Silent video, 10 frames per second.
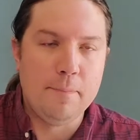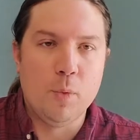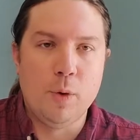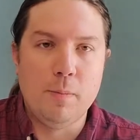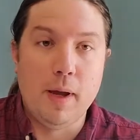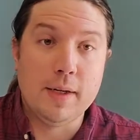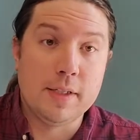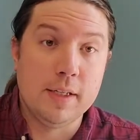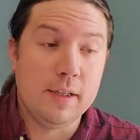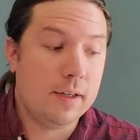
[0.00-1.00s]
What makes
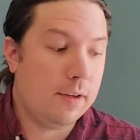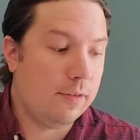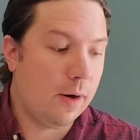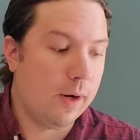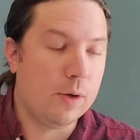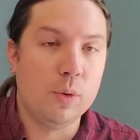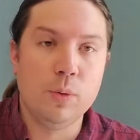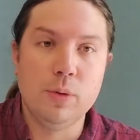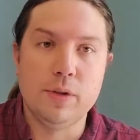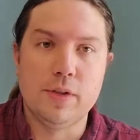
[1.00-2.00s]
it very
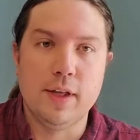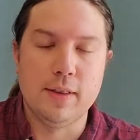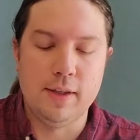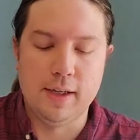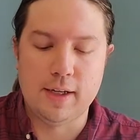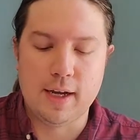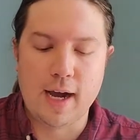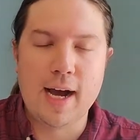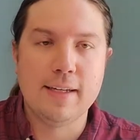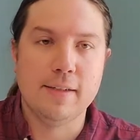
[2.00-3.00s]
cool is that the
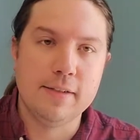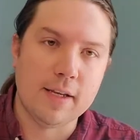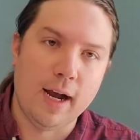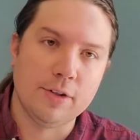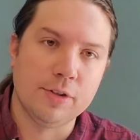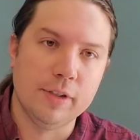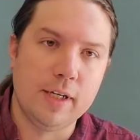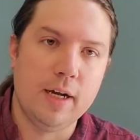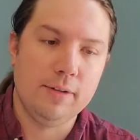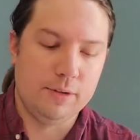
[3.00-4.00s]
cotton is actually
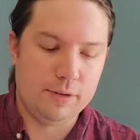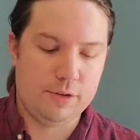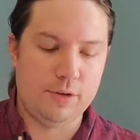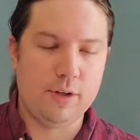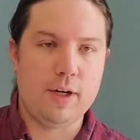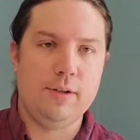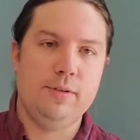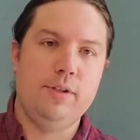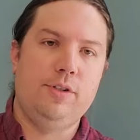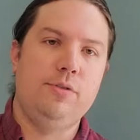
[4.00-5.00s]
colored. So the color
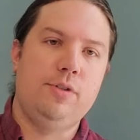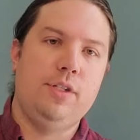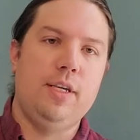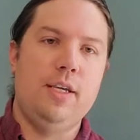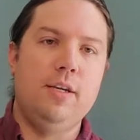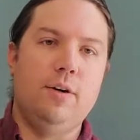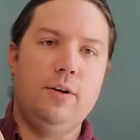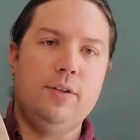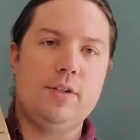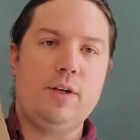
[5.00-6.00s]
that you see
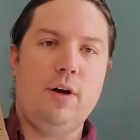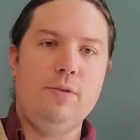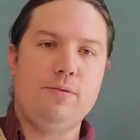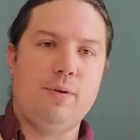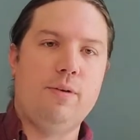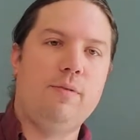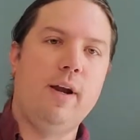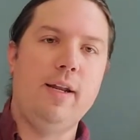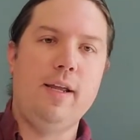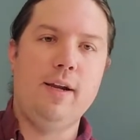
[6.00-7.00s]
on this coat front
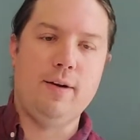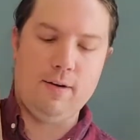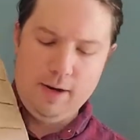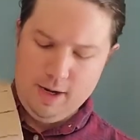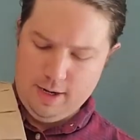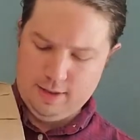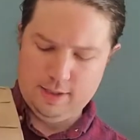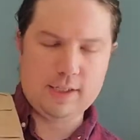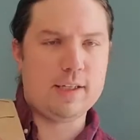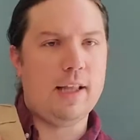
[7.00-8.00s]
right here,
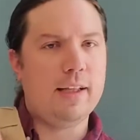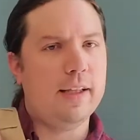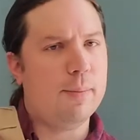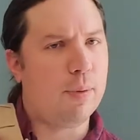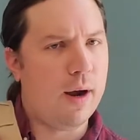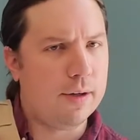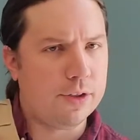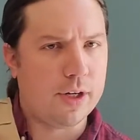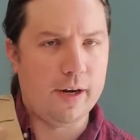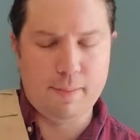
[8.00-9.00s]
this slightly brownish
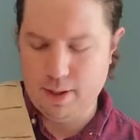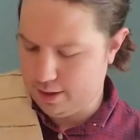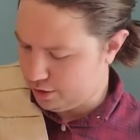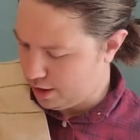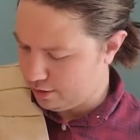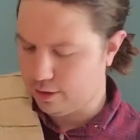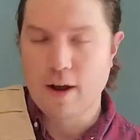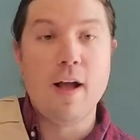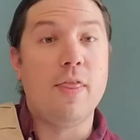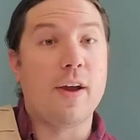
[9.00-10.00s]
kind of pinkish color,
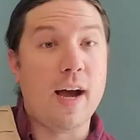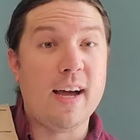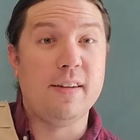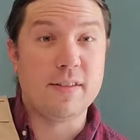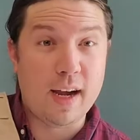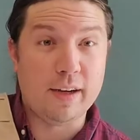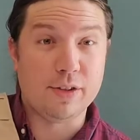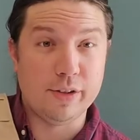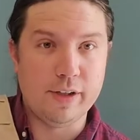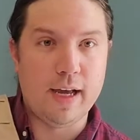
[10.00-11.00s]
the cotton is
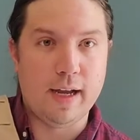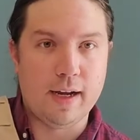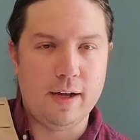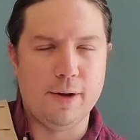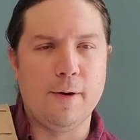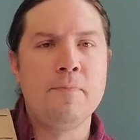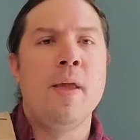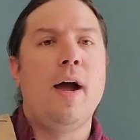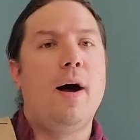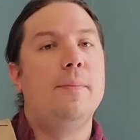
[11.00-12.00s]
actually that color,
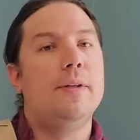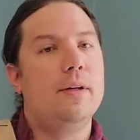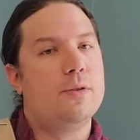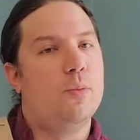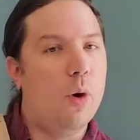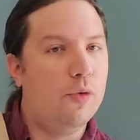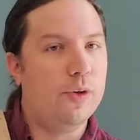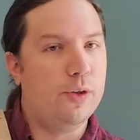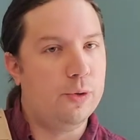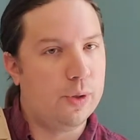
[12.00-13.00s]
and then it's woven
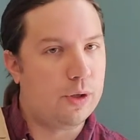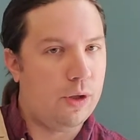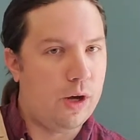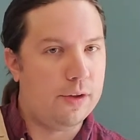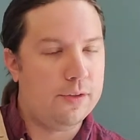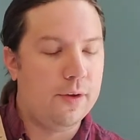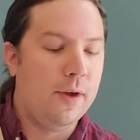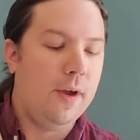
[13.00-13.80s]
into a cloth.